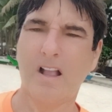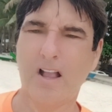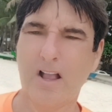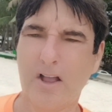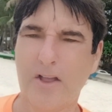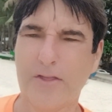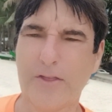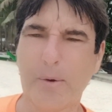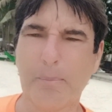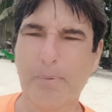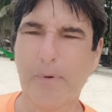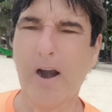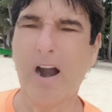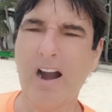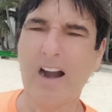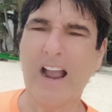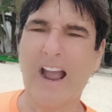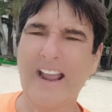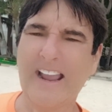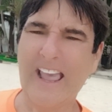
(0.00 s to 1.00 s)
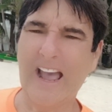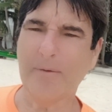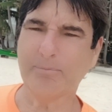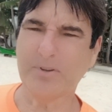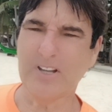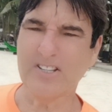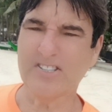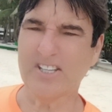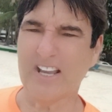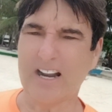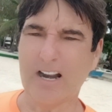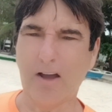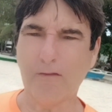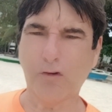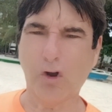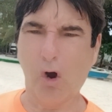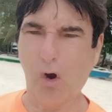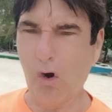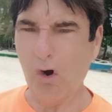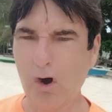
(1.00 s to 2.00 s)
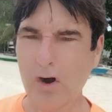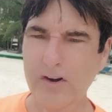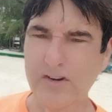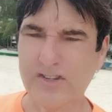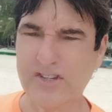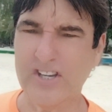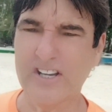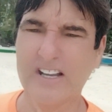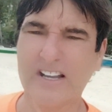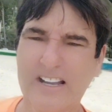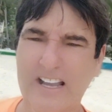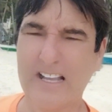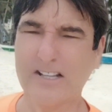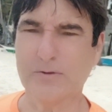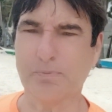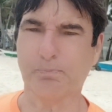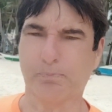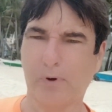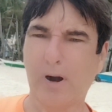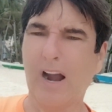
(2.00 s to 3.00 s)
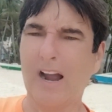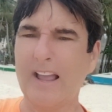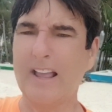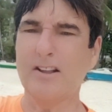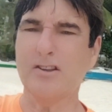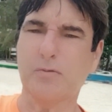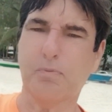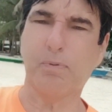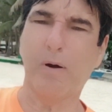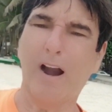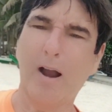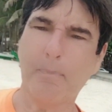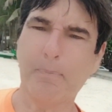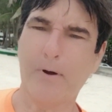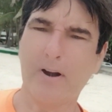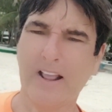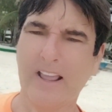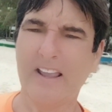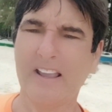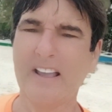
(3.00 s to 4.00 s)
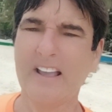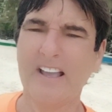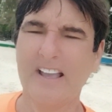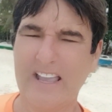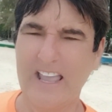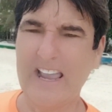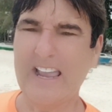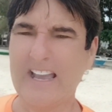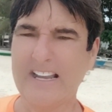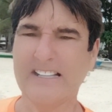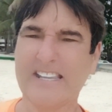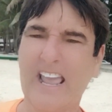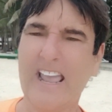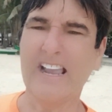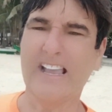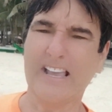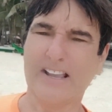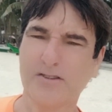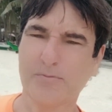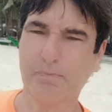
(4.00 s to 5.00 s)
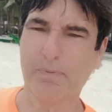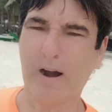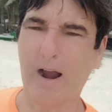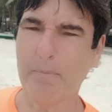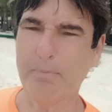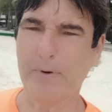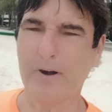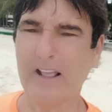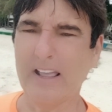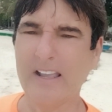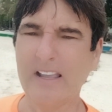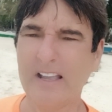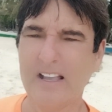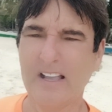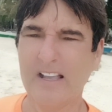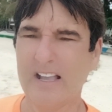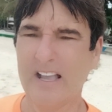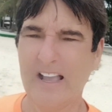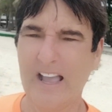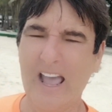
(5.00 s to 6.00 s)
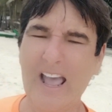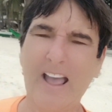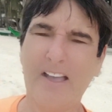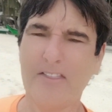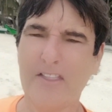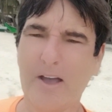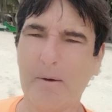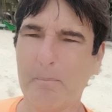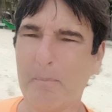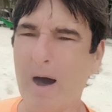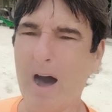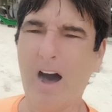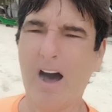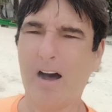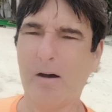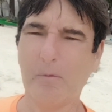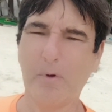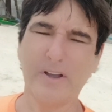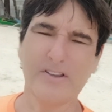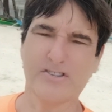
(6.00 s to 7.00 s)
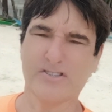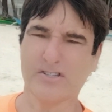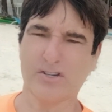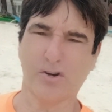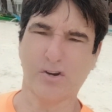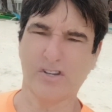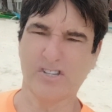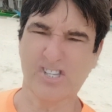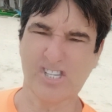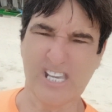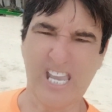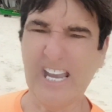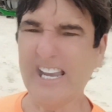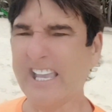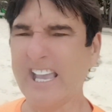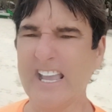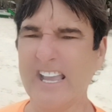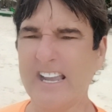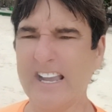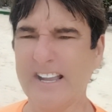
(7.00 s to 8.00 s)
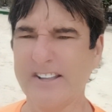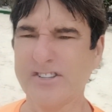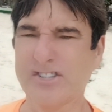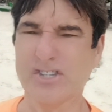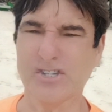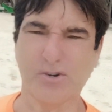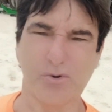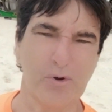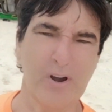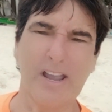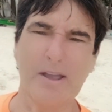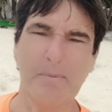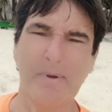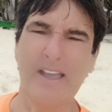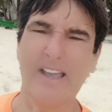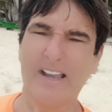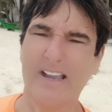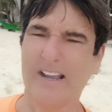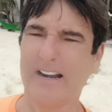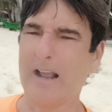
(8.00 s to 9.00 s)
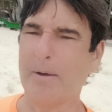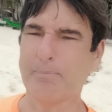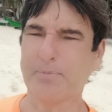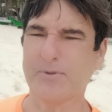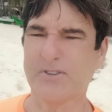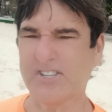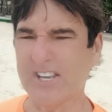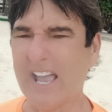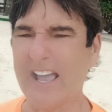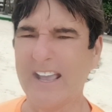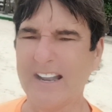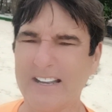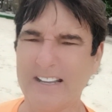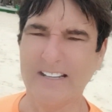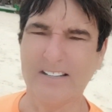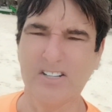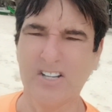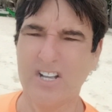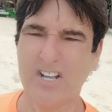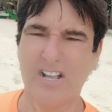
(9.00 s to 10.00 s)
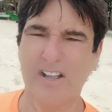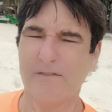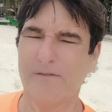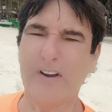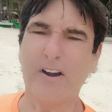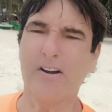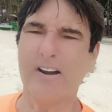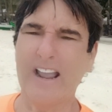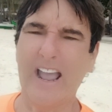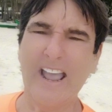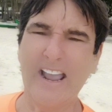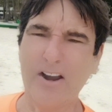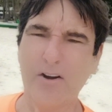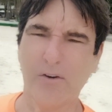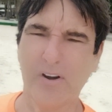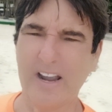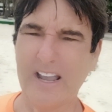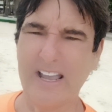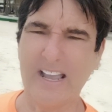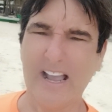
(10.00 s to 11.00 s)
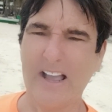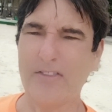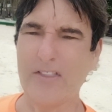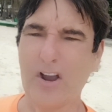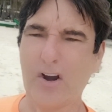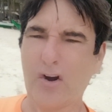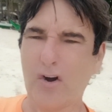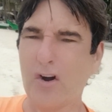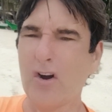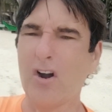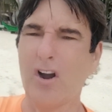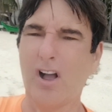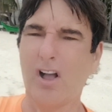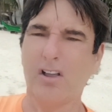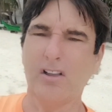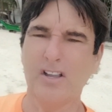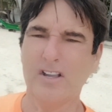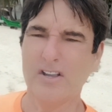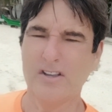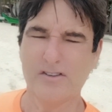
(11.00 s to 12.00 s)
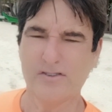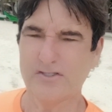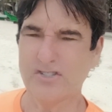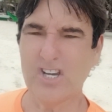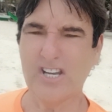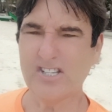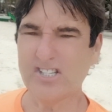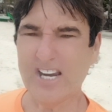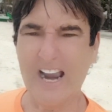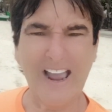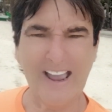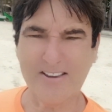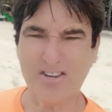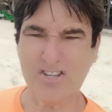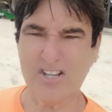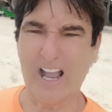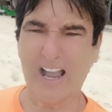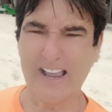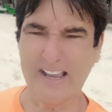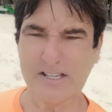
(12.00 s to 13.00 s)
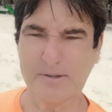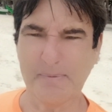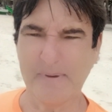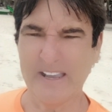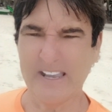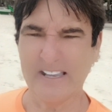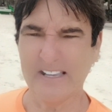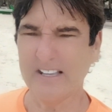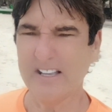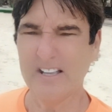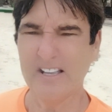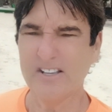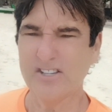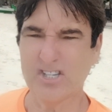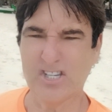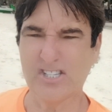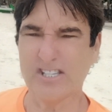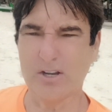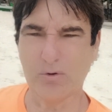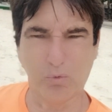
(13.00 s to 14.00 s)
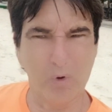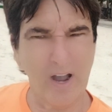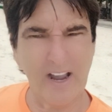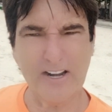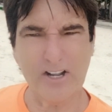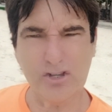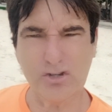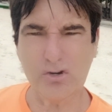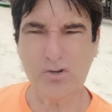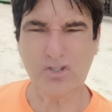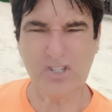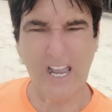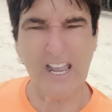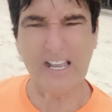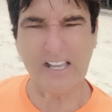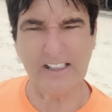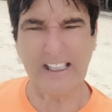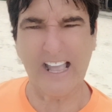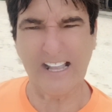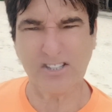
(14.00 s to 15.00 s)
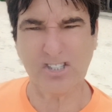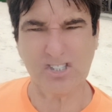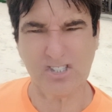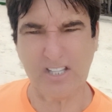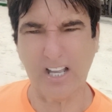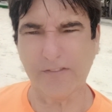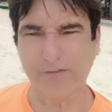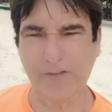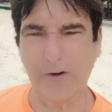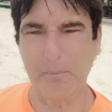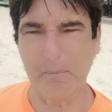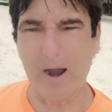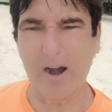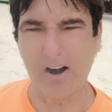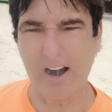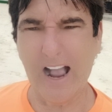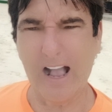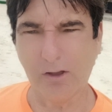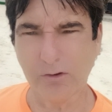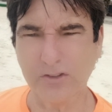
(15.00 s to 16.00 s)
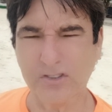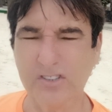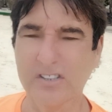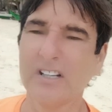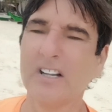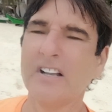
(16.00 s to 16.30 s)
The barangay captain said, of course, it's Brian's property. He can take his property. And the mom was kicking and screaming and upset and very angry. And the girl, she chastised me. She said, why did you take that stuff from our house?